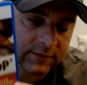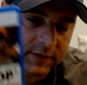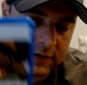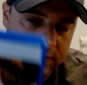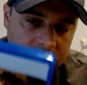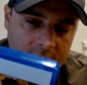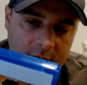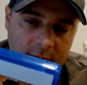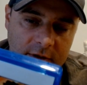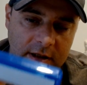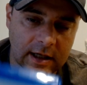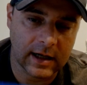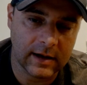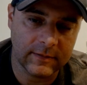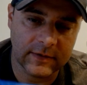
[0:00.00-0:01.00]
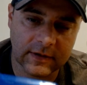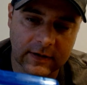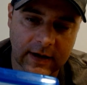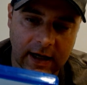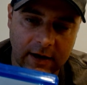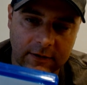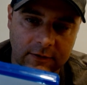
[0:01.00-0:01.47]
I forget his name. The
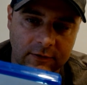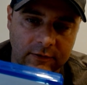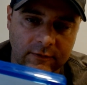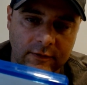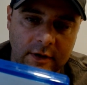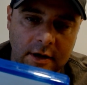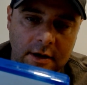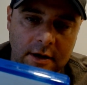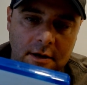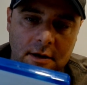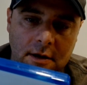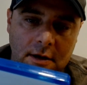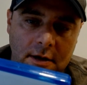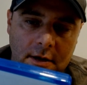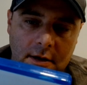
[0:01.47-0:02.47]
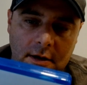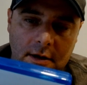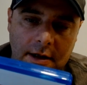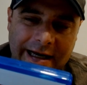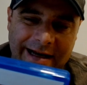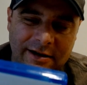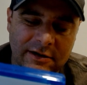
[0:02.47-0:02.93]
characters are fine.
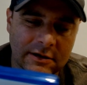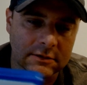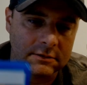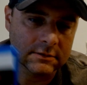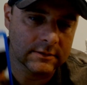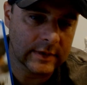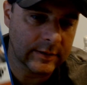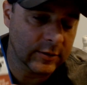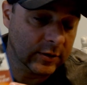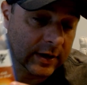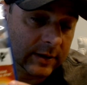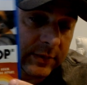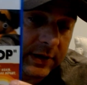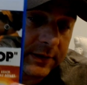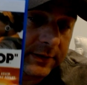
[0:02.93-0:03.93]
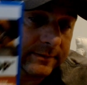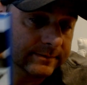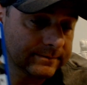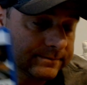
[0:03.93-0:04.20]
I don't know. Maybe it'll get better.